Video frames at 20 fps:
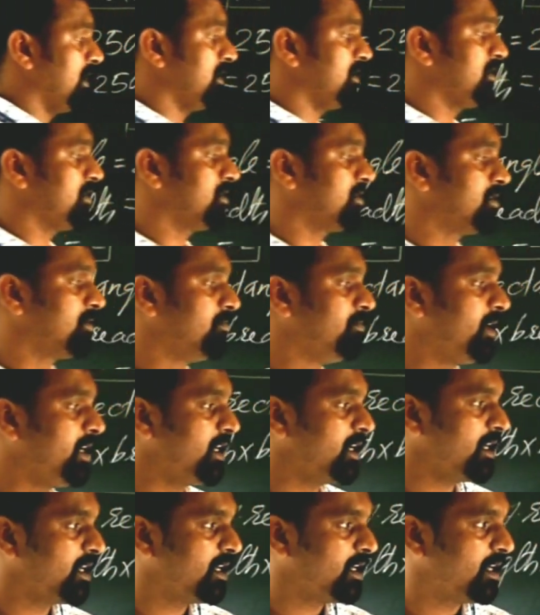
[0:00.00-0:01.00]
into
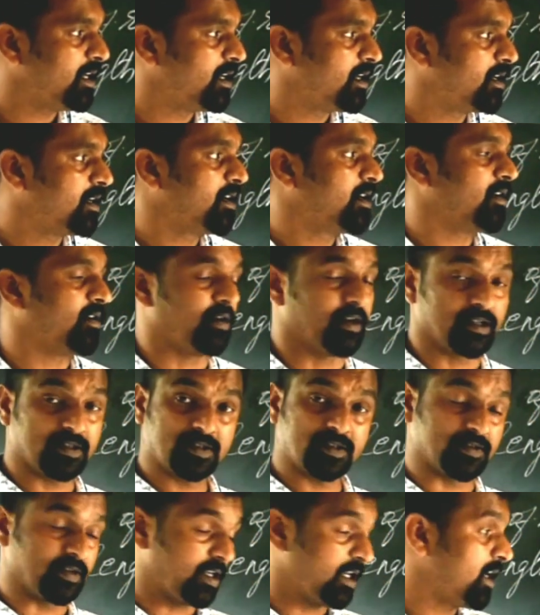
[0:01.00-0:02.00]
b, or
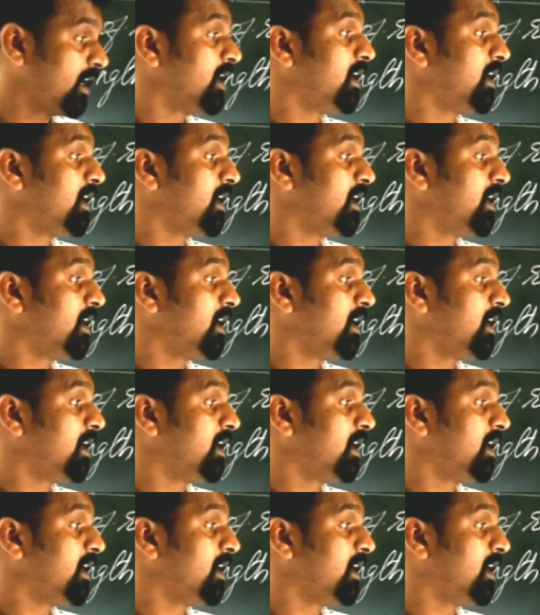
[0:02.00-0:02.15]
sorry,